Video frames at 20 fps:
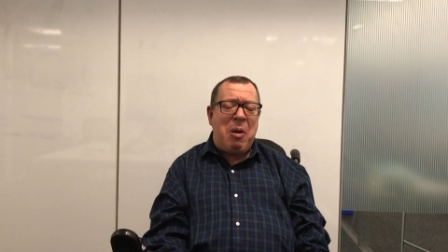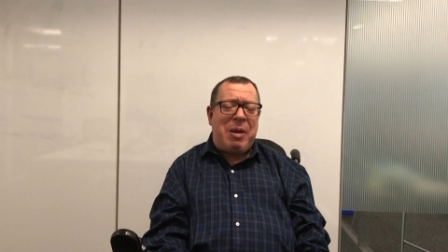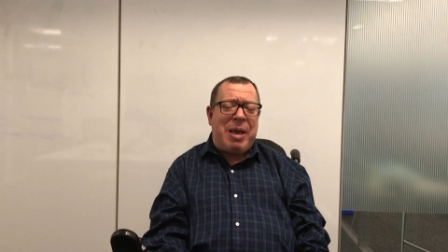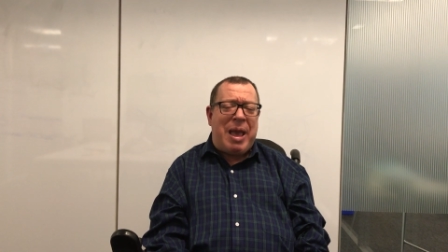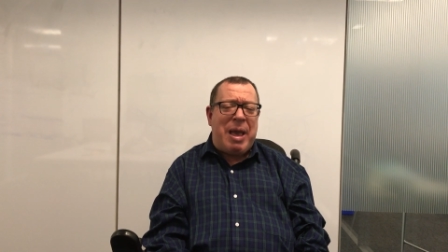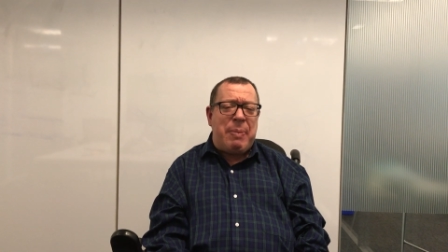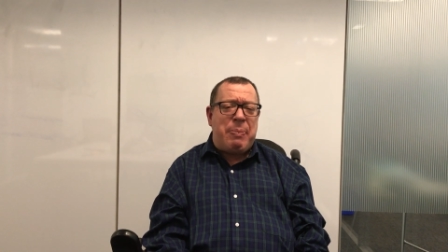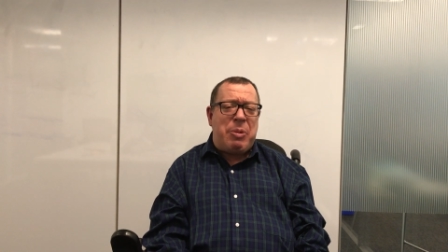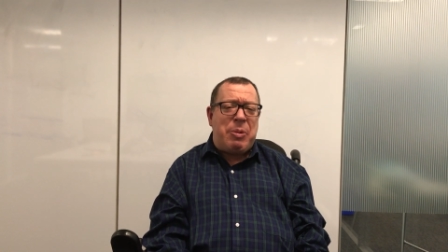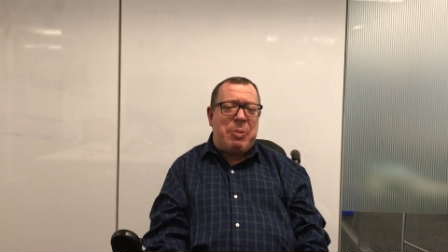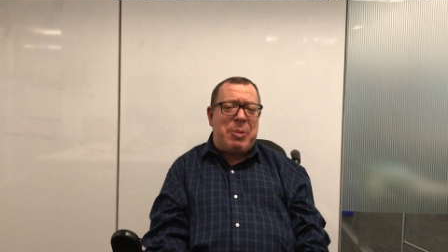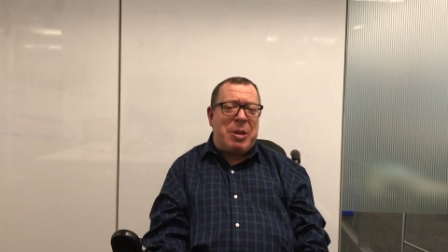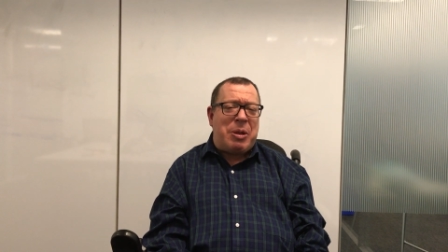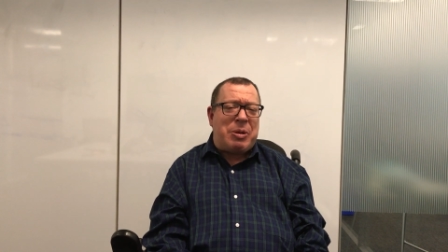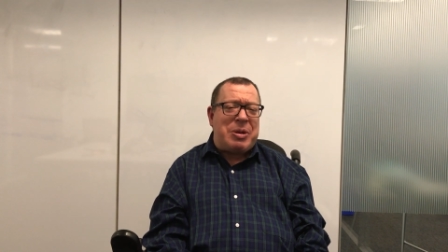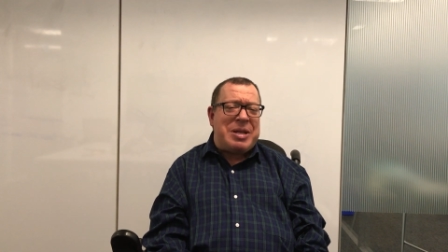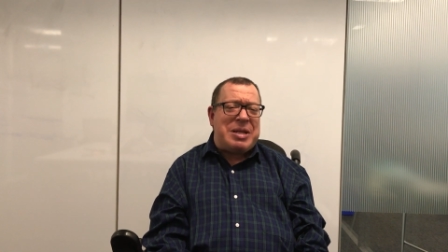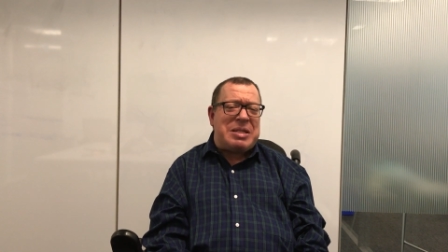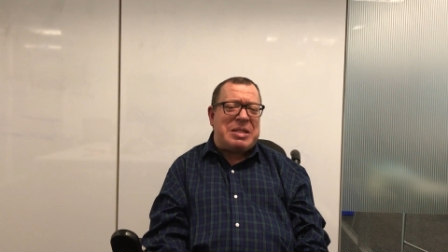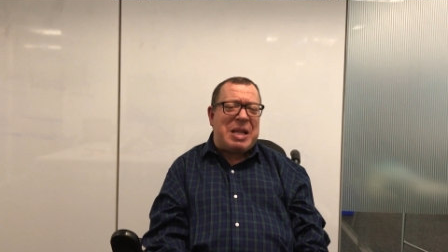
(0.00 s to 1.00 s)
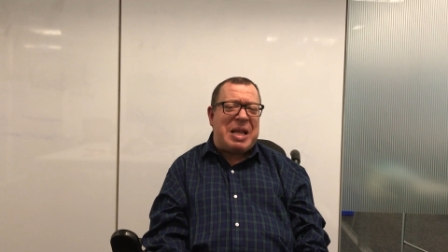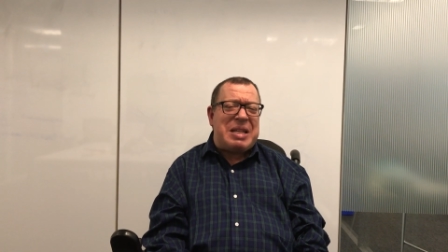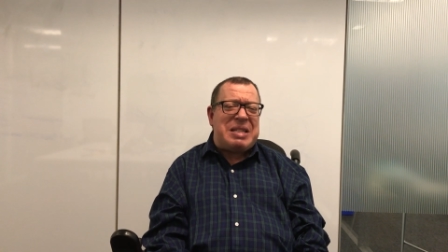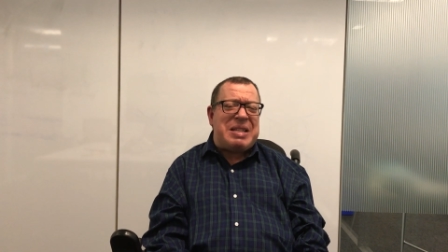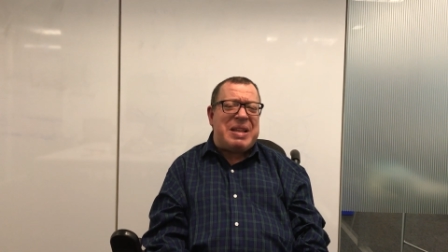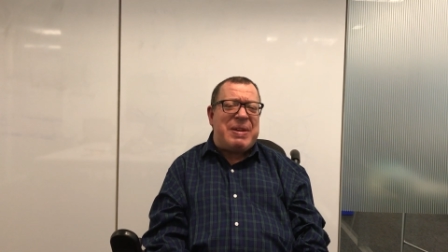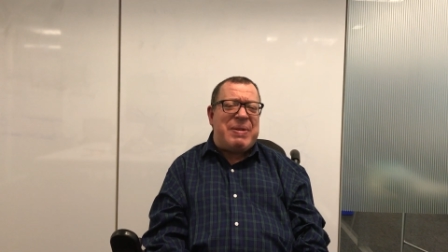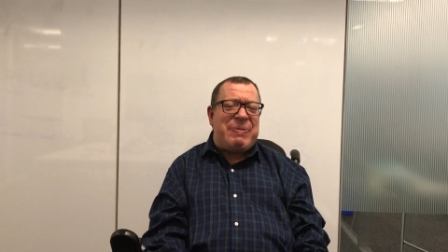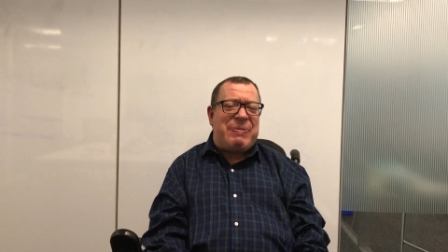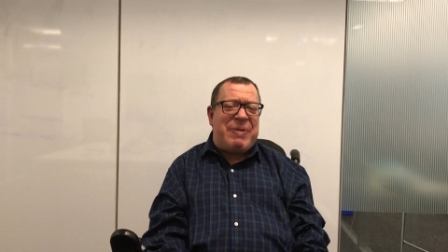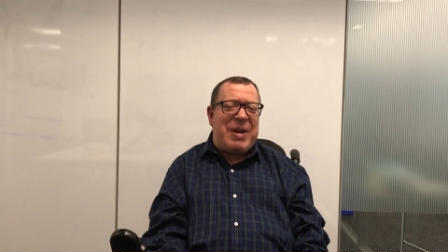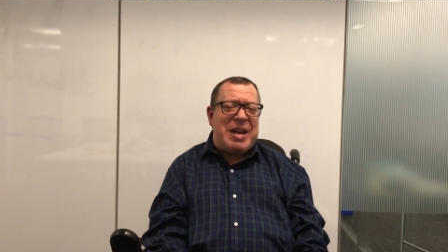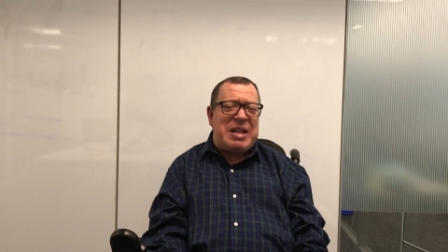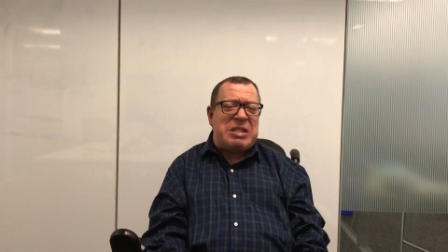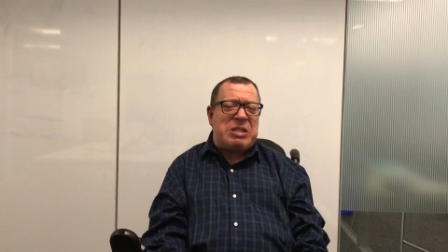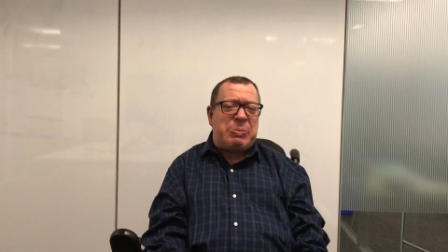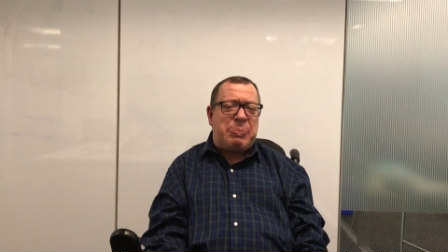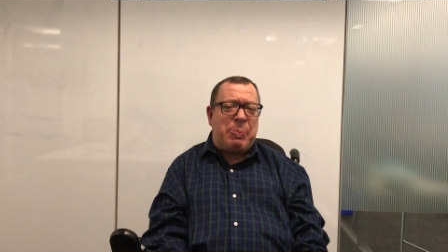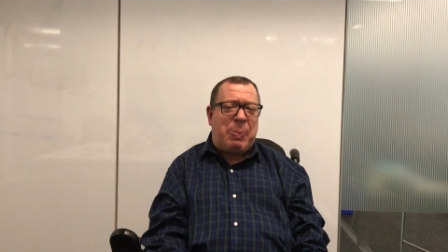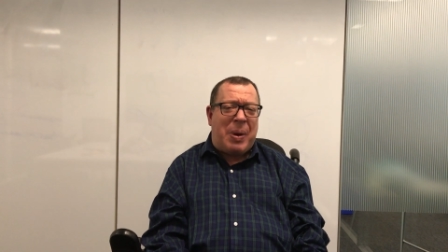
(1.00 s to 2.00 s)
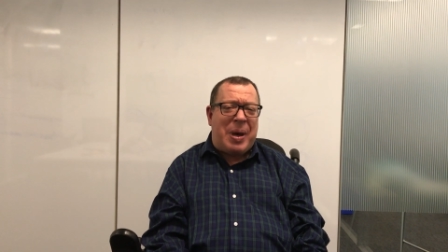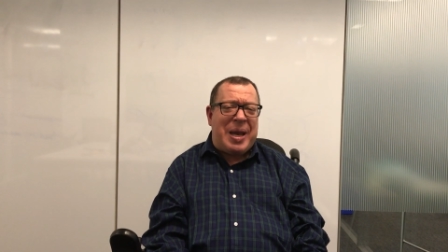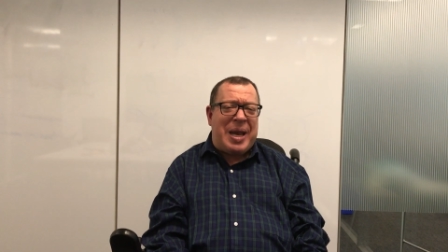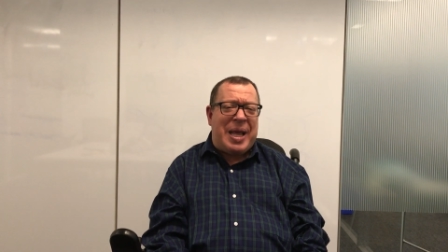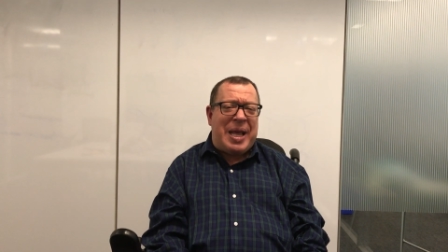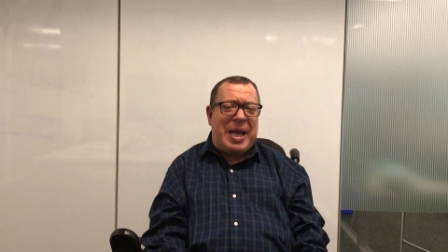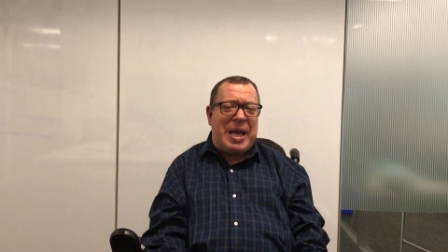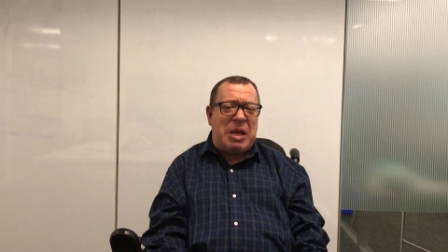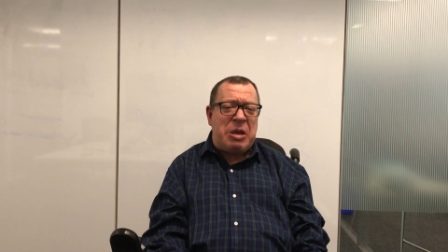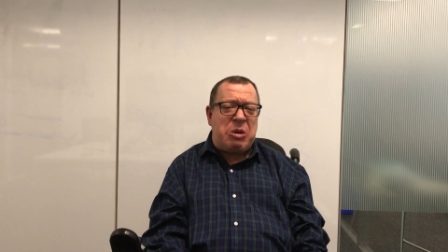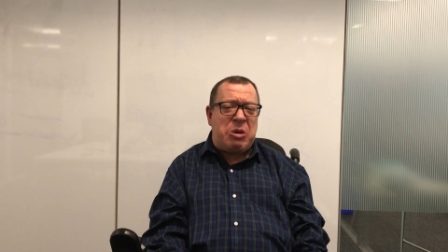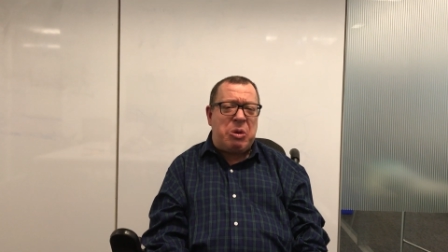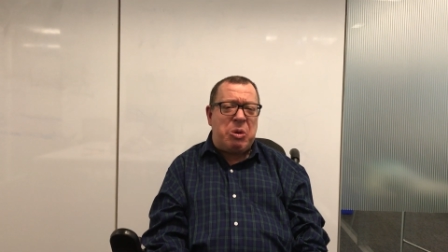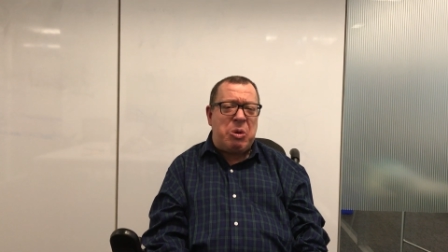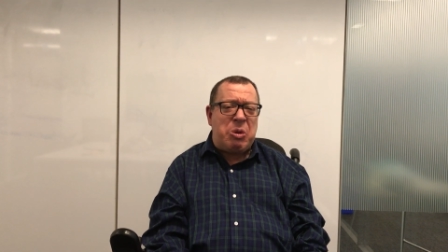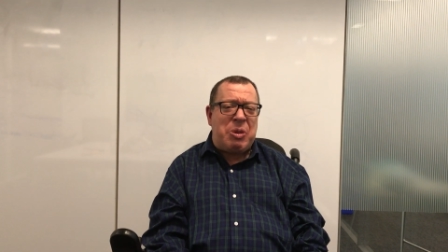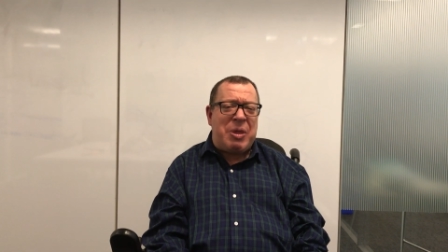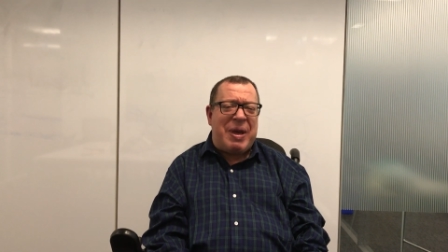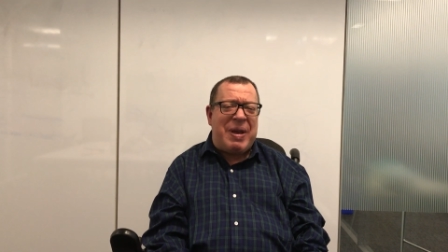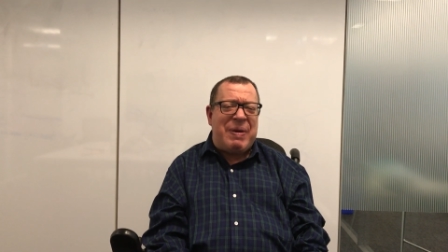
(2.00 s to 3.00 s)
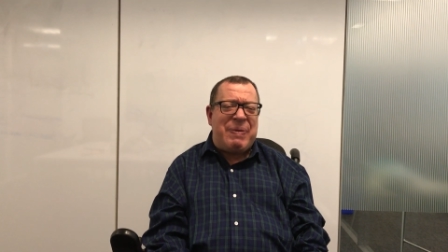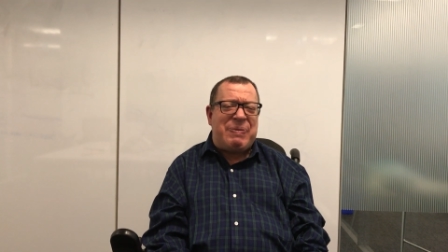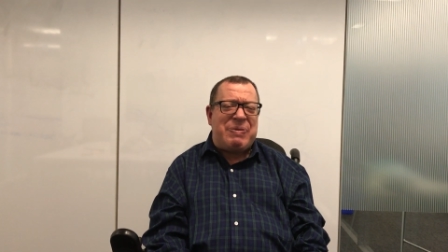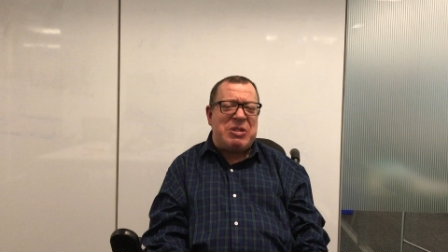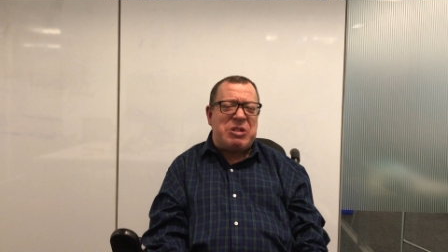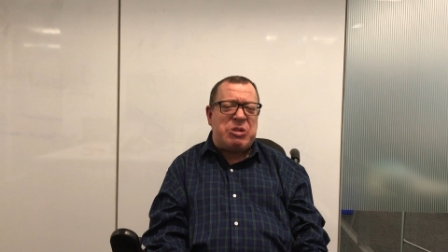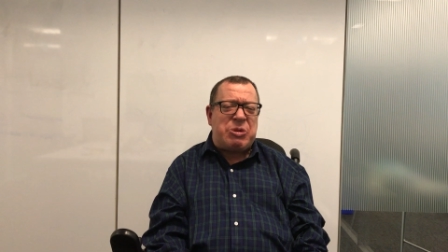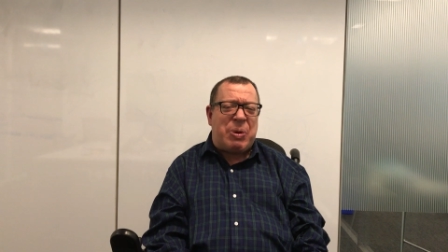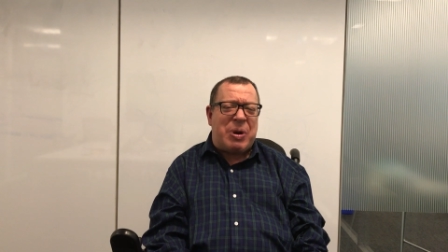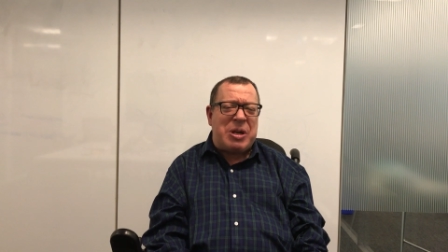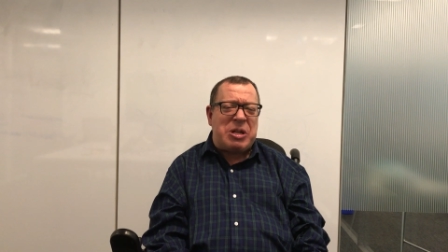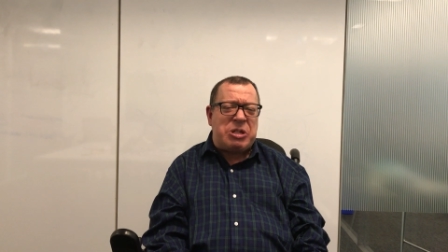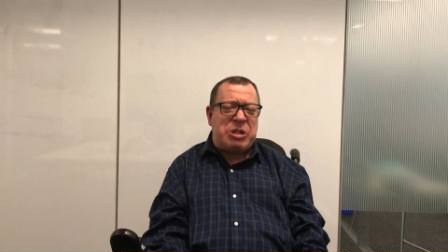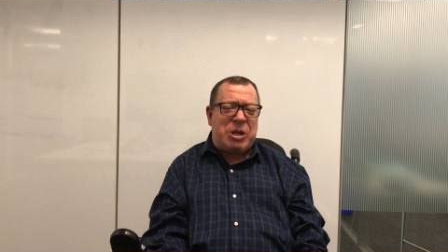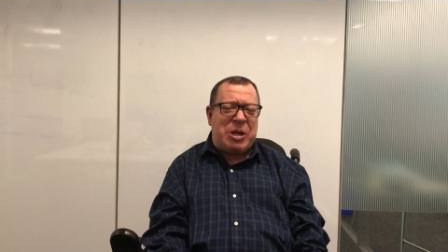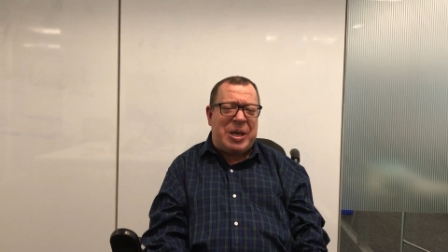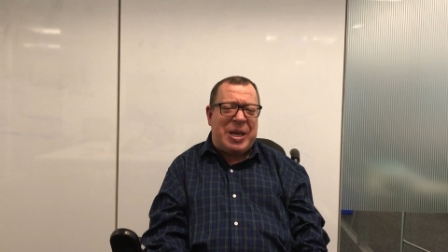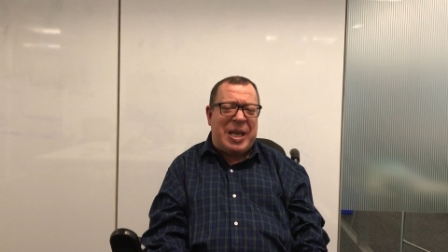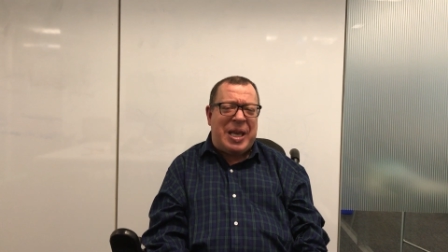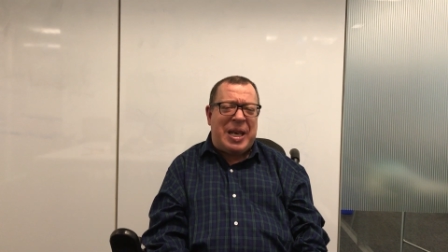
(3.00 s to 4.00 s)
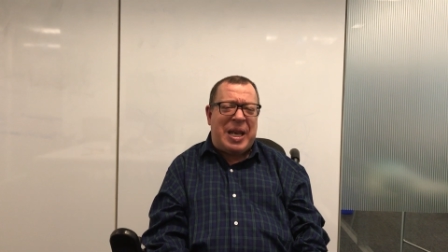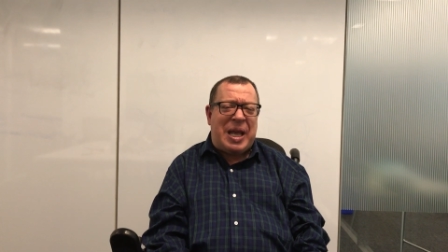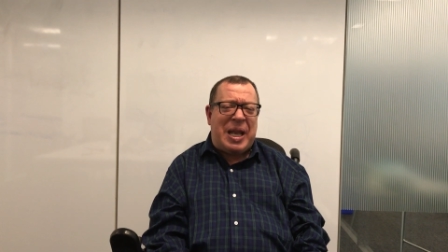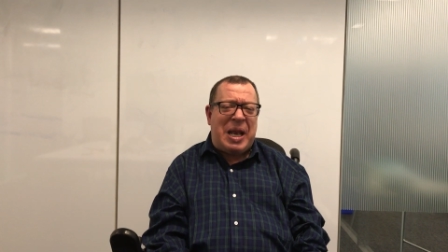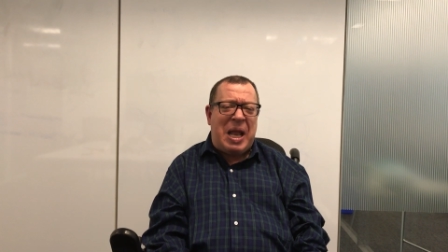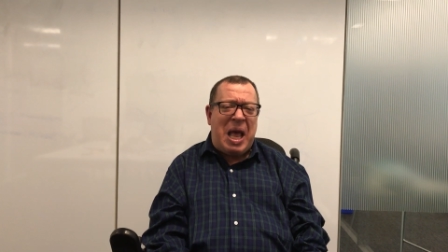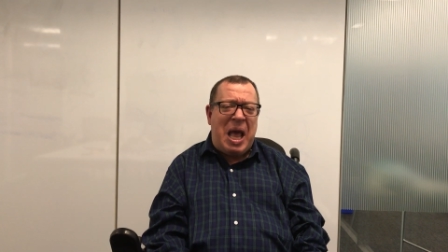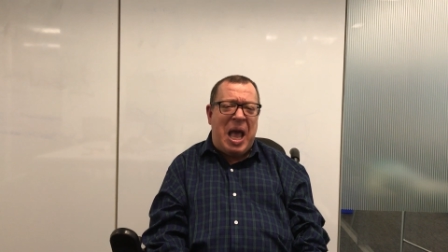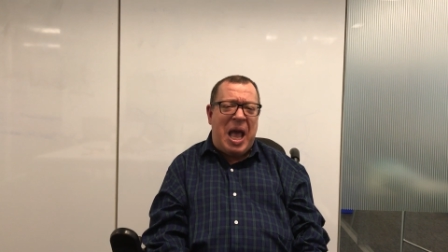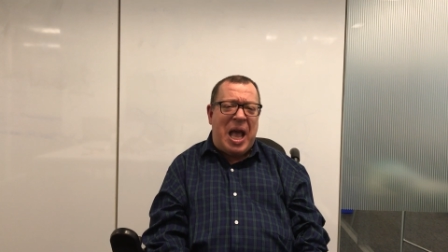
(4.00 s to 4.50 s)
capabilities, let's invest money into the infrastructure needed